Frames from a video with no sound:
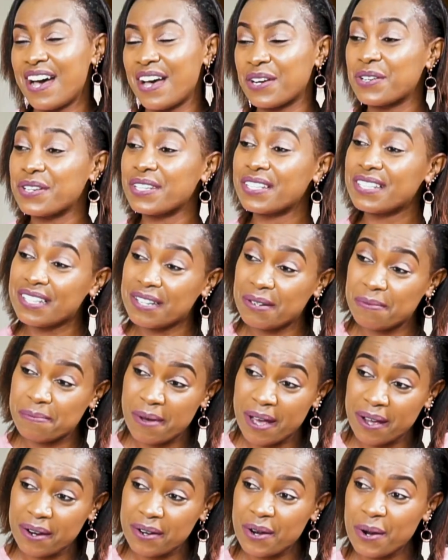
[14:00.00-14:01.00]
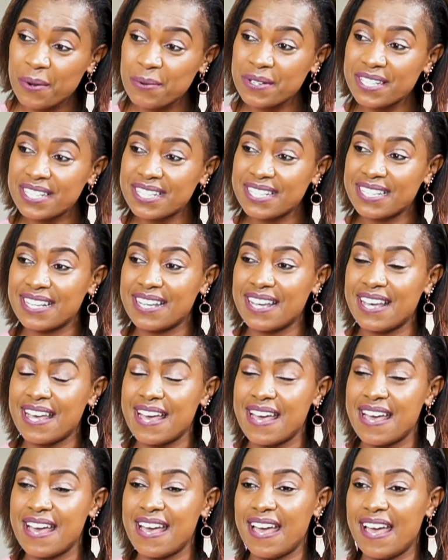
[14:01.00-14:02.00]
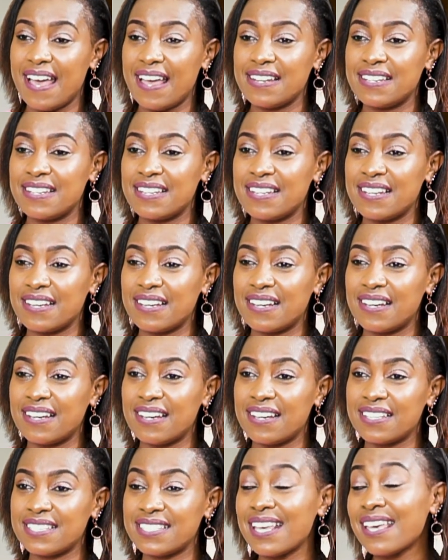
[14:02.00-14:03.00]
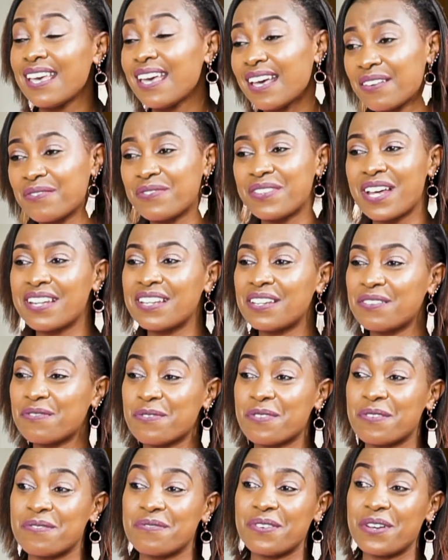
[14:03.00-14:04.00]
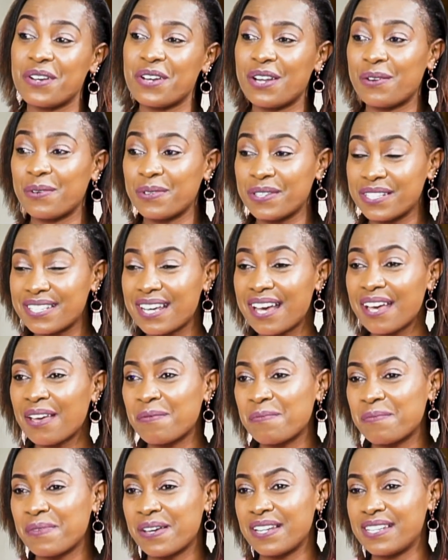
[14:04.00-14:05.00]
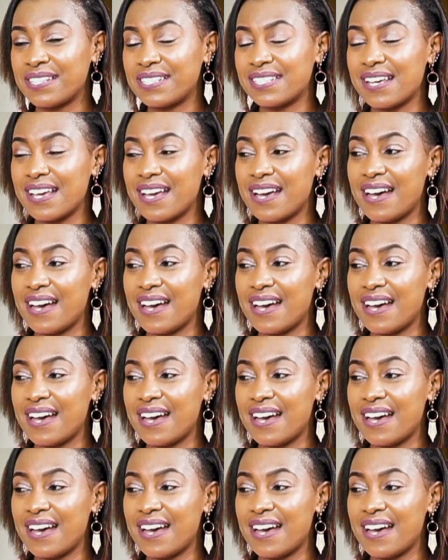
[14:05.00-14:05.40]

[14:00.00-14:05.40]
Christian background. And singing, I've done it for a very long time, but